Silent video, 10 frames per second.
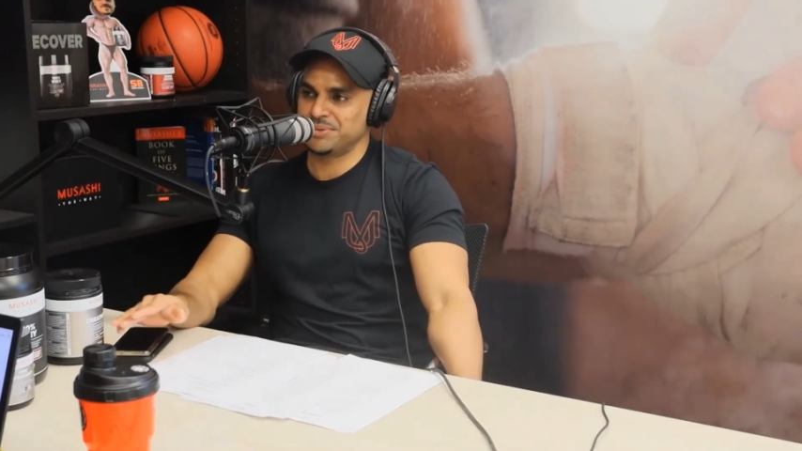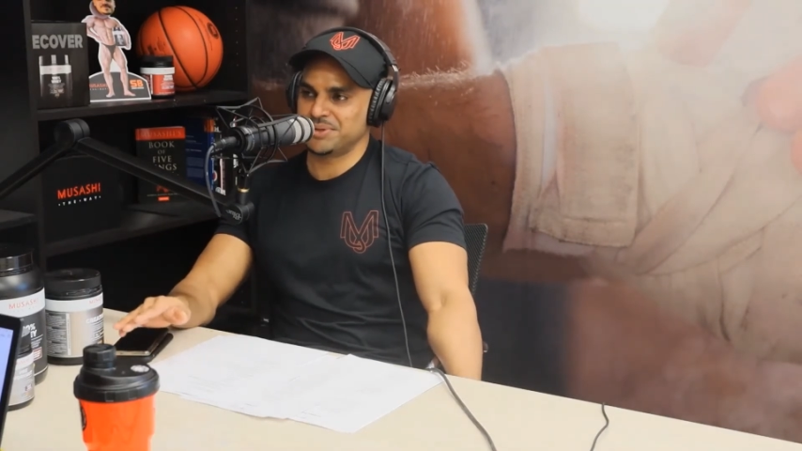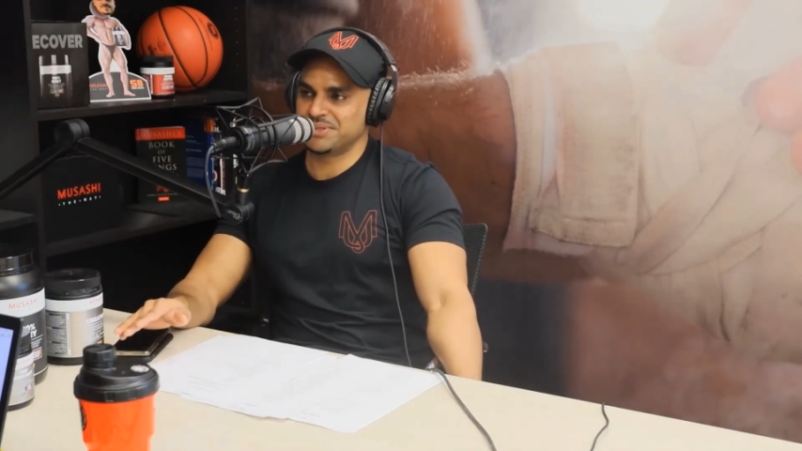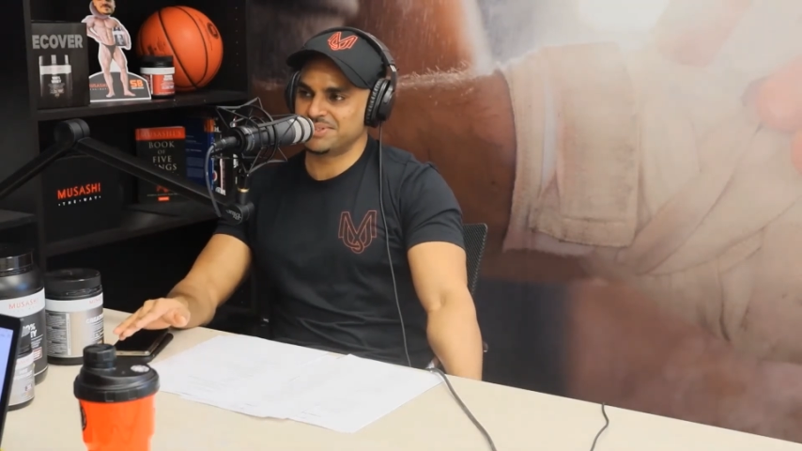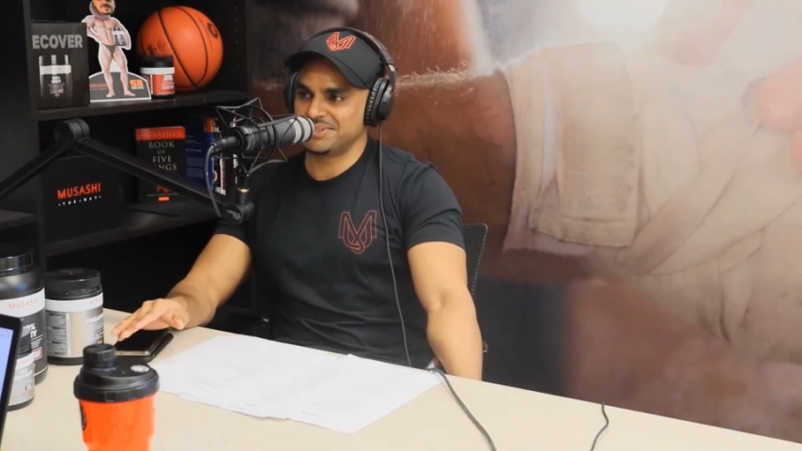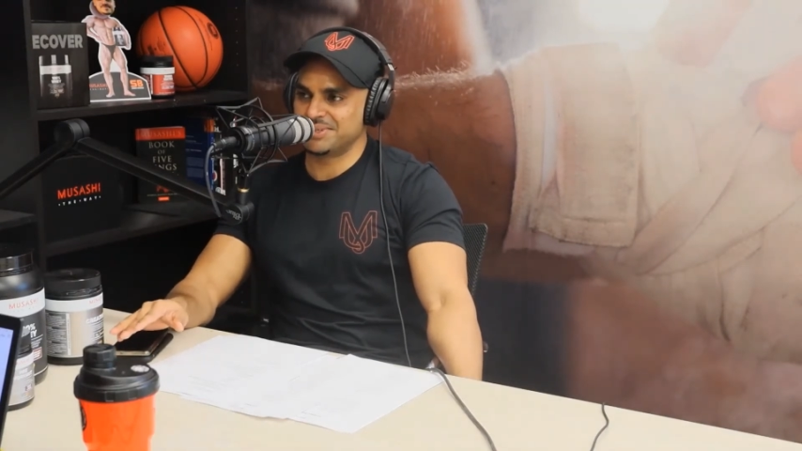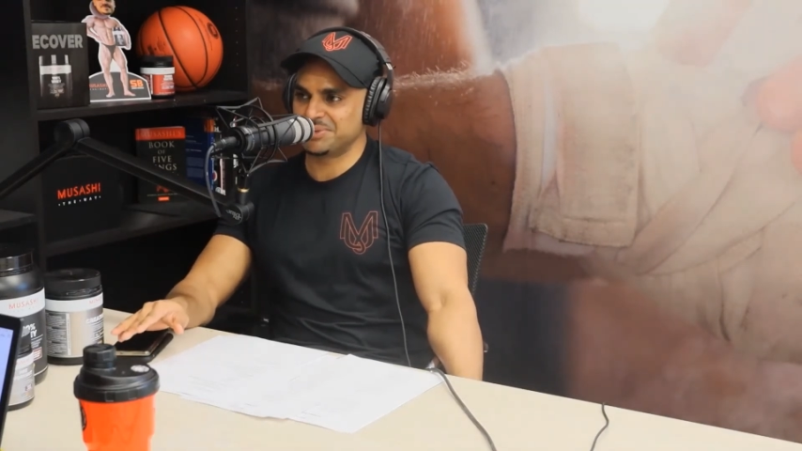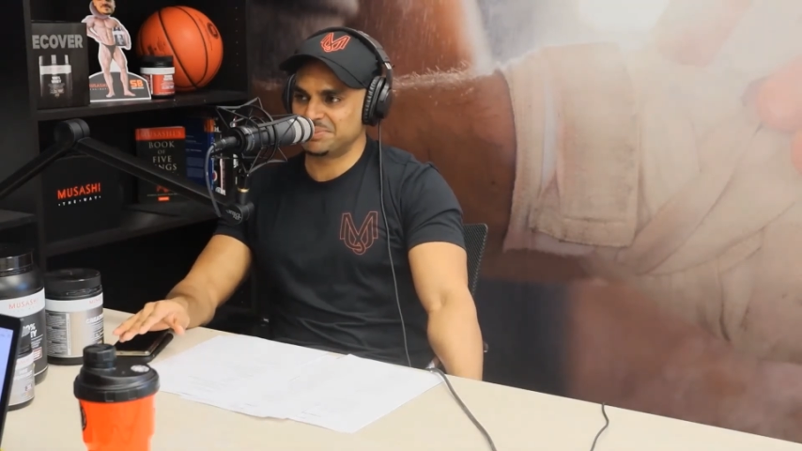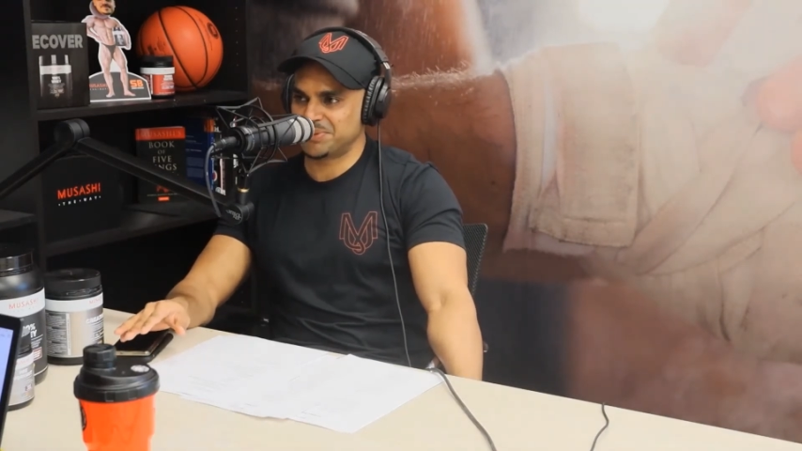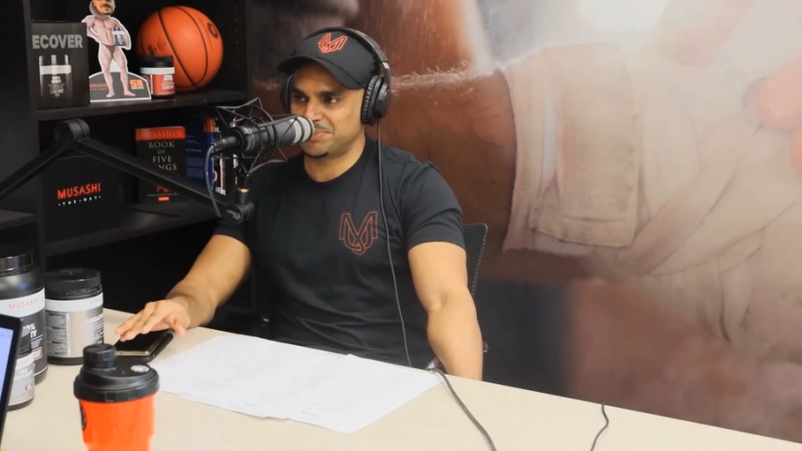out there with
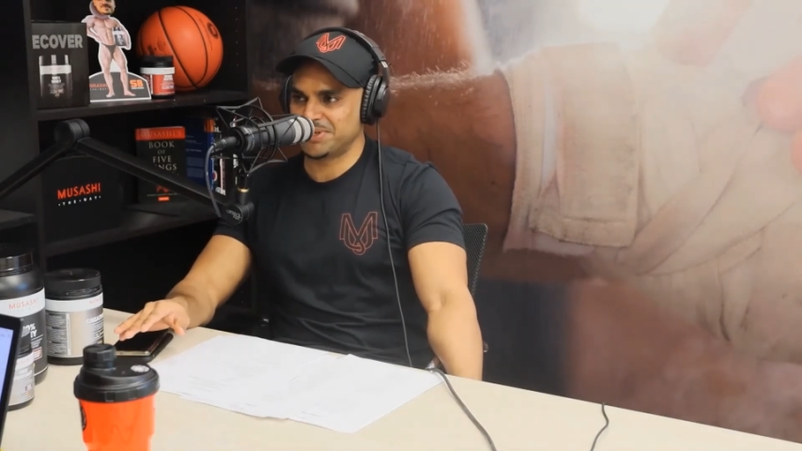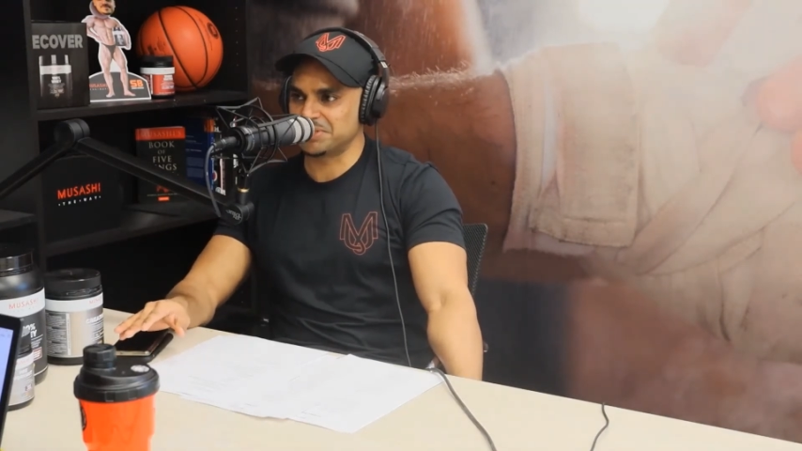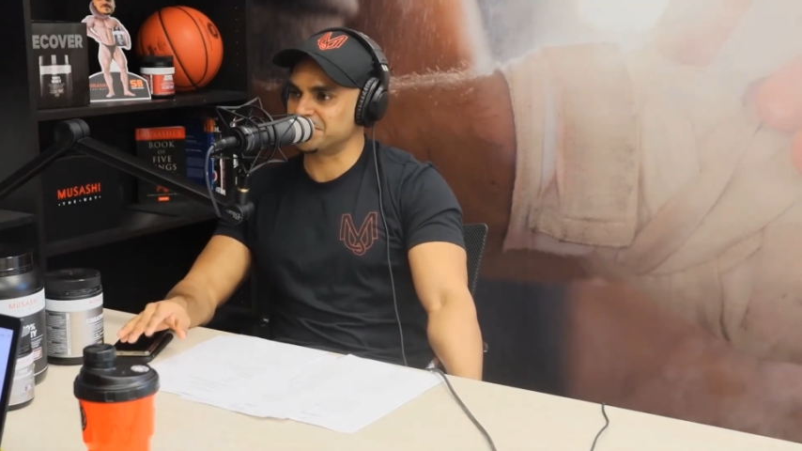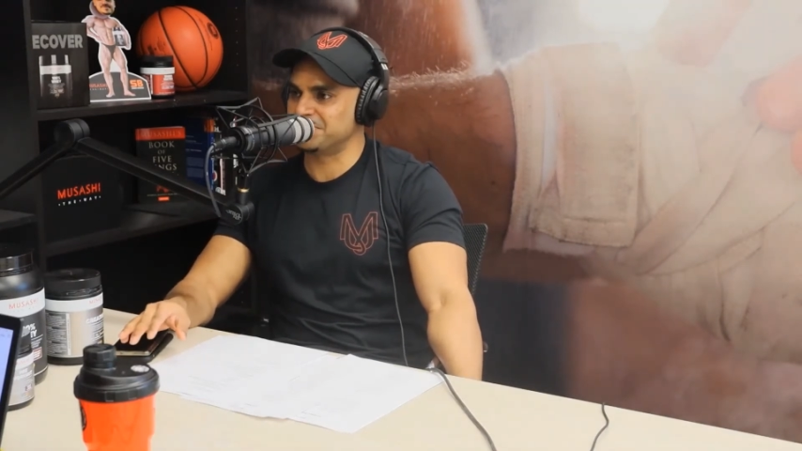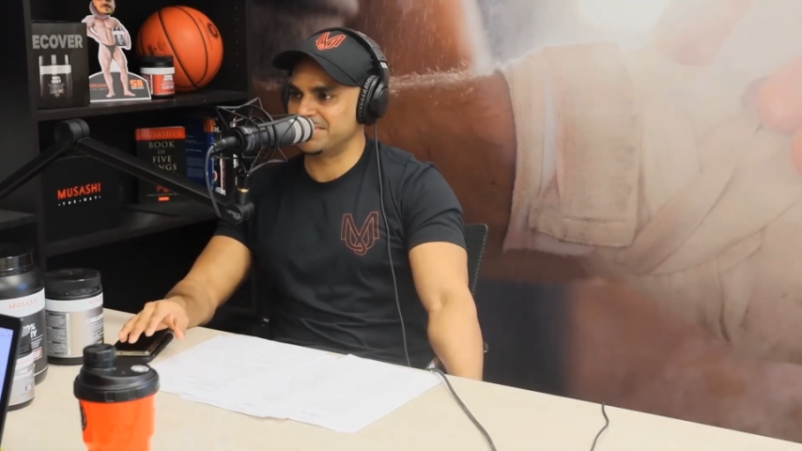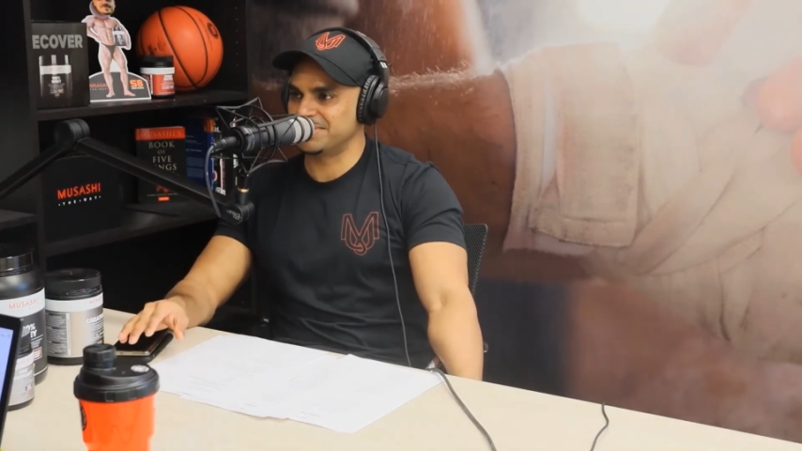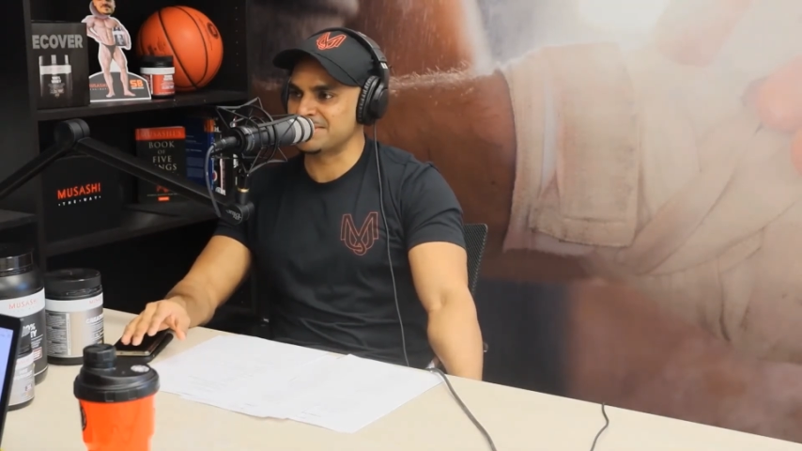proprietary blends.